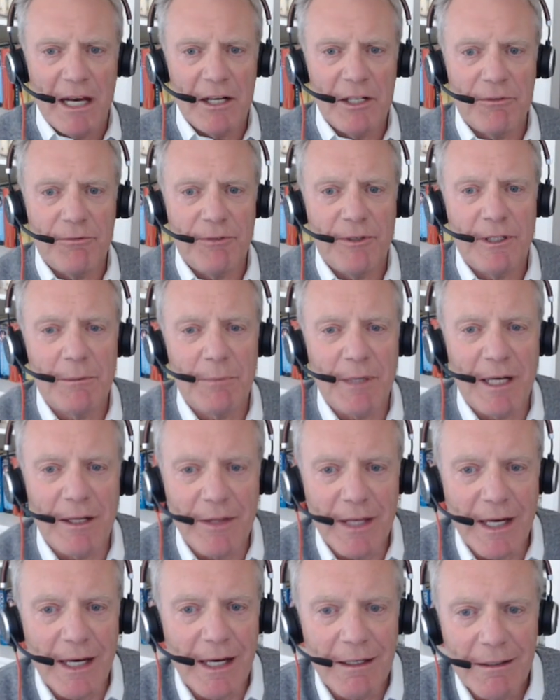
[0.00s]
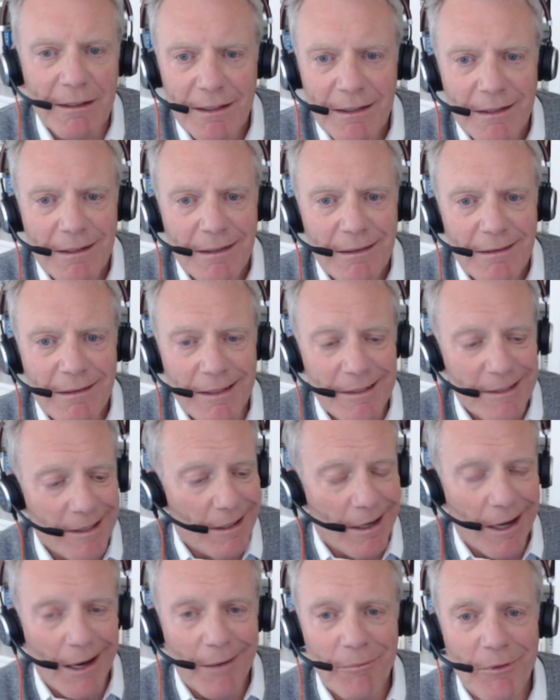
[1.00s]
How do you feel about that? They
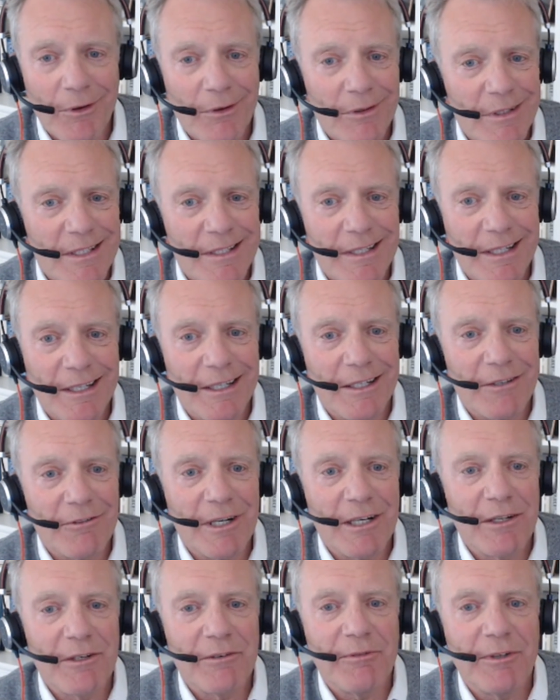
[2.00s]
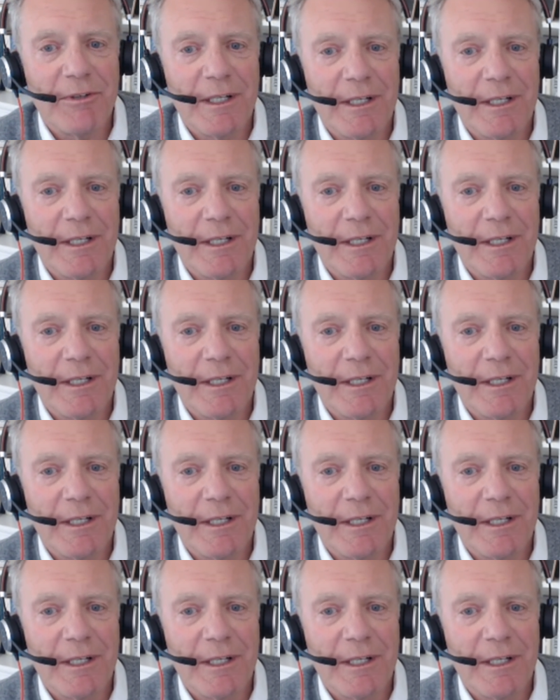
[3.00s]
said, I'm not sticking around to